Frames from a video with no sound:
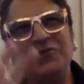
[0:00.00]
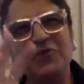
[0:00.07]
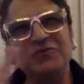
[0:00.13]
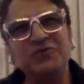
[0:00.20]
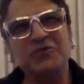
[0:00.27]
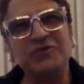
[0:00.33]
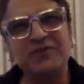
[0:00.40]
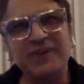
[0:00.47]

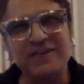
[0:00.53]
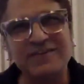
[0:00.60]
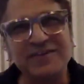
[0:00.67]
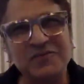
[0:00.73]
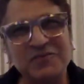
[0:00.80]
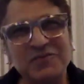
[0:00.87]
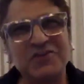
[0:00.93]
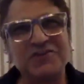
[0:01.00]
a
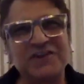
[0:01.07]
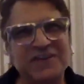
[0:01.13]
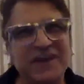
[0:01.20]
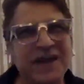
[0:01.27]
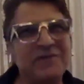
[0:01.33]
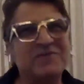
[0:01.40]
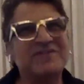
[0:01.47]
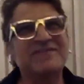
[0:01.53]
few of
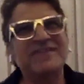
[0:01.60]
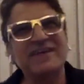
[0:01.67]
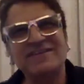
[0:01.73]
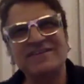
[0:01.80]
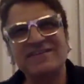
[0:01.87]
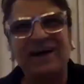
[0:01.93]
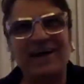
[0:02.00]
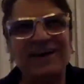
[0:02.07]
those lessons,
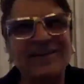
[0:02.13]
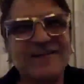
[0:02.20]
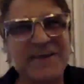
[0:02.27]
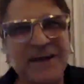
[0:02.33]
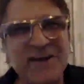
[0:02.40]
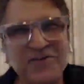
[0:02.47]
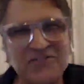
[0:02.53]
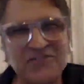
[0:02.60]
because the time
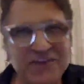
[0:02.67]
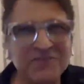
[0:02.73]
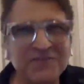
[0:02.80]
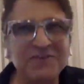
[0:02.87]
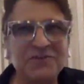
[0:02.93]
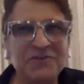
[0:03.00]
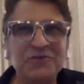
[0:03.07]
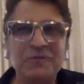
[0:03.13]
is less,
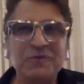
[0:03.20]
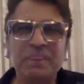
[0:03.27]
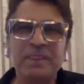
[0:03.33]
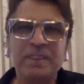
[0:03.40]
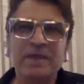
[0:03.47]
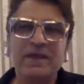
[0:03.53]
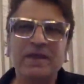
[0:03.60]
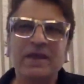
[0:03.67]
I'll kind
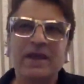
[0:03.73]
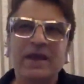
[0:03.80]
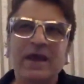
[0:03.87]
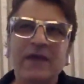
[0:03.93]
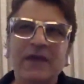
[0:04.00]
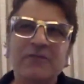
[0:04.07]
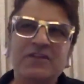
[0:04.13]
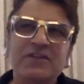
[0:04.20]
of share with
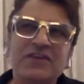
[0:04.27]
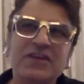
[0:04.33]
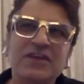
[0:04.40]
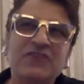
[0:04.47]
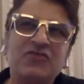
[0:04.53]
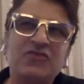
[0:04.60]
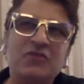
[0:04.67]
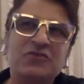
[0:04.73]
you.
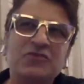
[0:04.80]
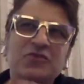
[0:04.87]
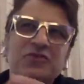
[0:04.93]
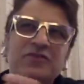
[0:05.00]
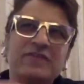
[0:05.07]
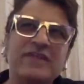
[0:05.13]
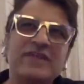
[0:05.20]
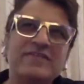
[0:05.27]
And
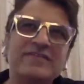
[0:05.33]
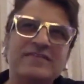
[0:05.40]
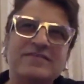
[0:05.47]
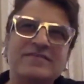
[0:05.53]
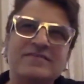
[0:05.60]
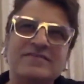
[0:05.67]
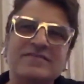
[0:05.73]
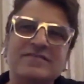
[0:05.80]
with each
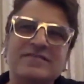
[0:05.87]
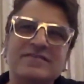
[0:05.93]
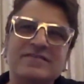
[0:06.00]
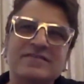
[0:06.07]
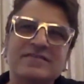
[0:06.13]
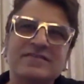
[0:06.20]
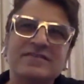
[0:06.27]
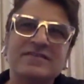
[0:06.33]
of those
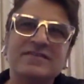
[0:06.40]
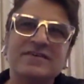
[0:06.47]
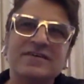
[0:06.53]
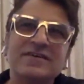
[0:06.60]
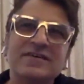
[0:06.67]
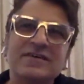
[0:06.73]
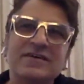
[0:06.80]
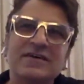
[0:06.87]
lessons,
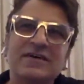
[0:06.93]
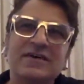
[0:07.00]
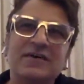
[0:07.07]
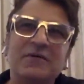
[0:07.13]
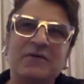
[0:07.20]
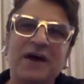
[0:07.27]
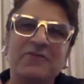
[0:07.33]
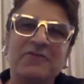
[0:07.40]

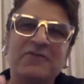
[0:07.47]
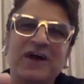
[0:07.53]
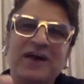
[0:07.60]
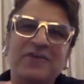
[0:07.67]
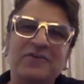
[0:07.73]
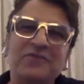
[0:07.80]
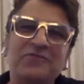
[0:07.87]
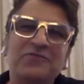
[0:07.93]

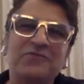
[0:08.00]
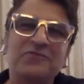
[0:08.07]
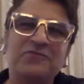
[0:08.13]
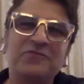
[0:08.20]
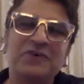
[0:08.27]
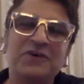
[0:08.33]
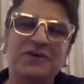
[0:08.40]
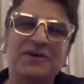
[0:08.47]

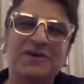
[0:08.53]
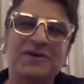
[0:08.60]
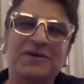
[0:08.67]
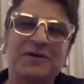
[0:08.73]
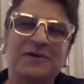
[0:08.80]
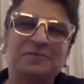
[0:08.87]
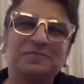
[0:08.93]
I've kind of